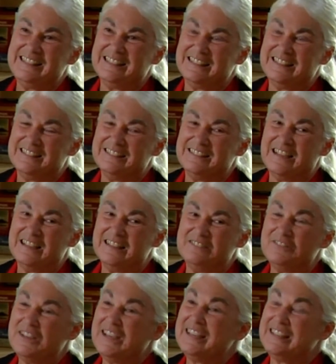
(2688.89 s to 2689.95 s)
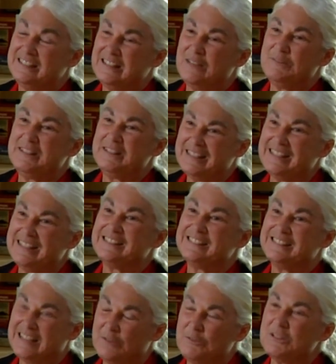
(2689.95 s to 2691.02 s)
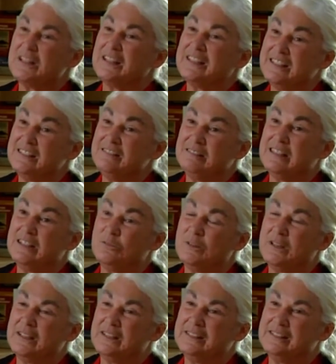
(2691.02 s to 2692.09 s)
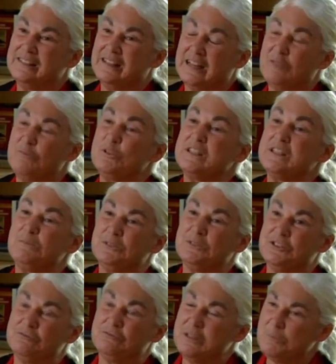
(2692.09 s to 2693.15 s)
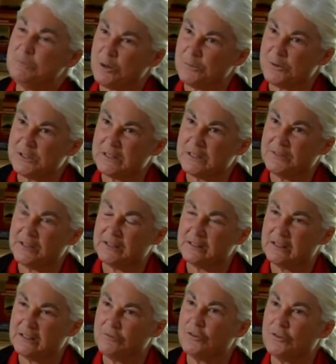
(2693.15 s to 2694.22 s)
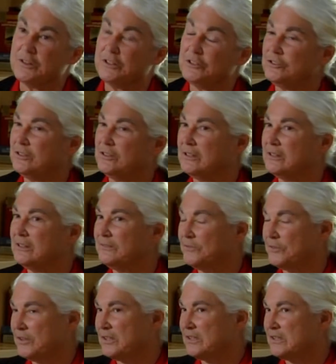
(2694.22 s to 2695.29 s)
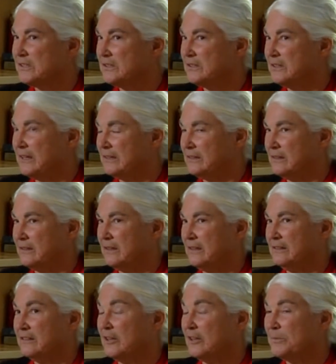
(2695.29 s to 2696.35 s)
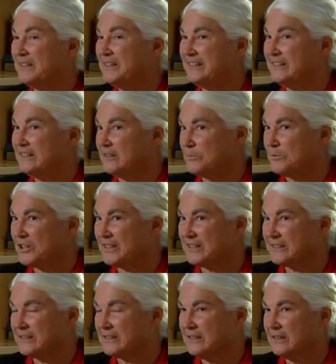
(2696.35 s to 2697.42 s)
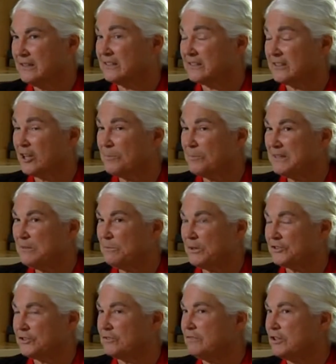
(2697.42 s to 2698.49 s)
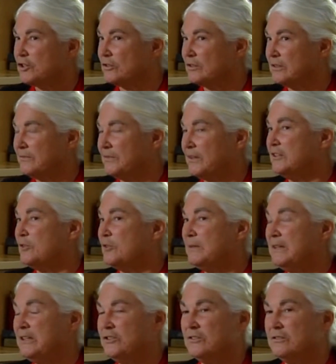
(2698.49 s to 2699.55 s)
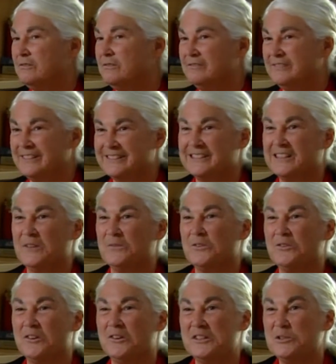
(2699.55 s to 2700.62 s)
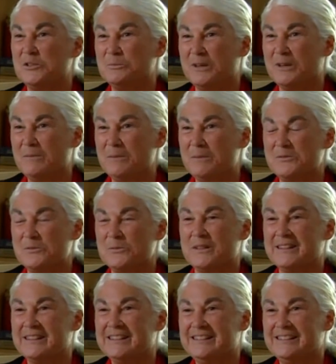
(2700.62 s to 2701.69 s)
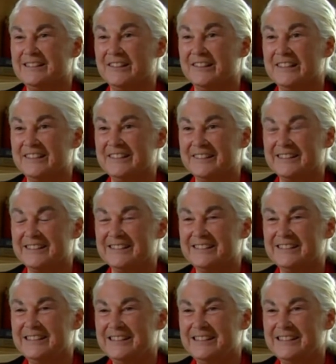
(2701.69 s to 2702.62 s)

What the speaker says: Yeah, right. I mean, yes, I was lucky in a way that I was able to repurpose the funding for this, and the company didn't object, because the company wasn't originally funding me to discover all these problems with our health and